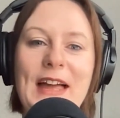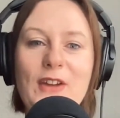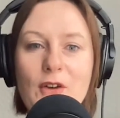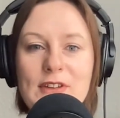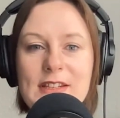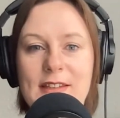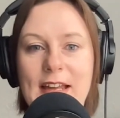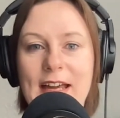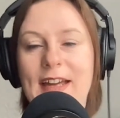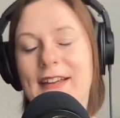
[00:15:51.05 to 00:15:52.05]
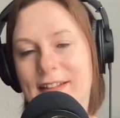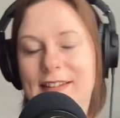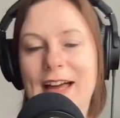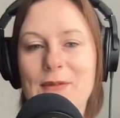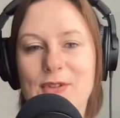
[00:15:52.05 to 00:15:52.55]
obviously
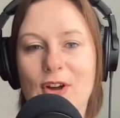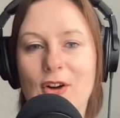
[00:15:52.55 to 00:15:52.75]
that was